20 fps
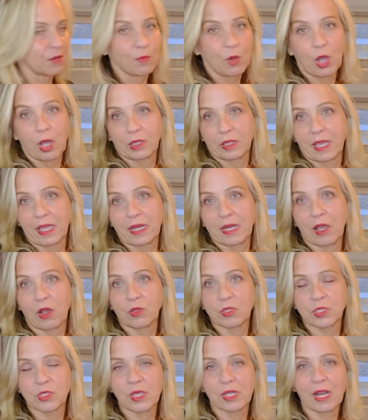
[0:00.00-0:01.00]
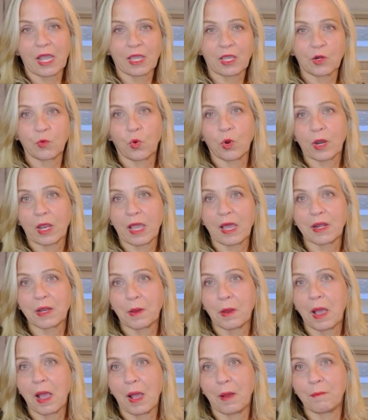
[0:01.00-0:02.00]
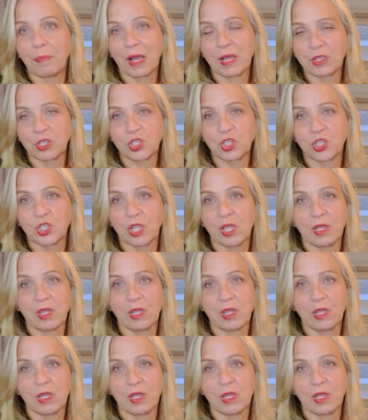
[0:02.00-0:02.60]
all laid out so that I could work on a bunch.